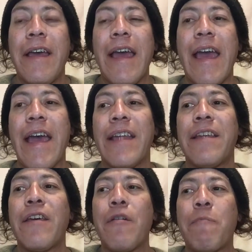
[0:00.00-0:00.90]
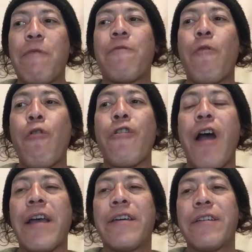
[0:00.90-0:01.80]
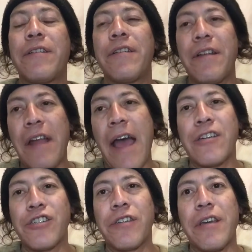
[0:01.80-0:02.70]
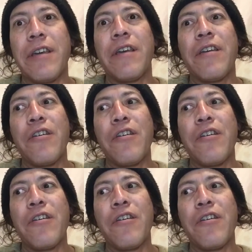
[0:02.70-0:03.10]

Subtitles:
and before I could actually